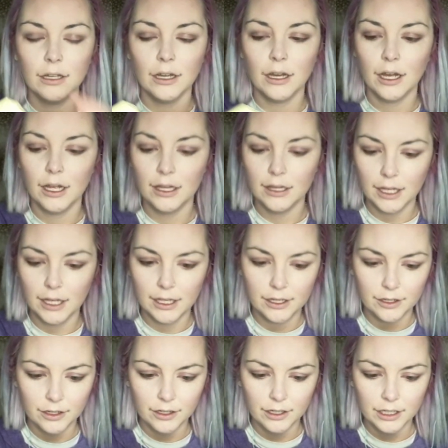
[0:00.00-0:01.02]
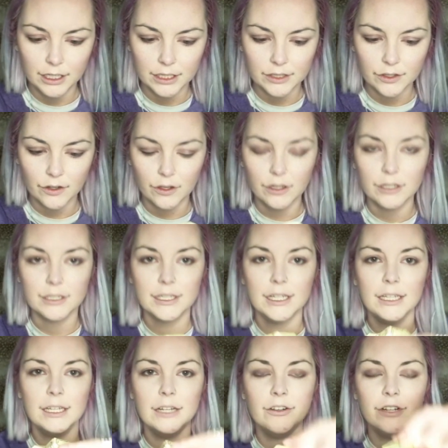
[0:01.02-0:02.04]
highlighter, it's called
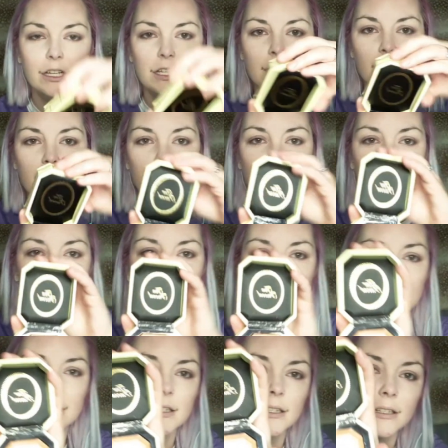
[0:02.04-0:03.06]
Canary Diamond,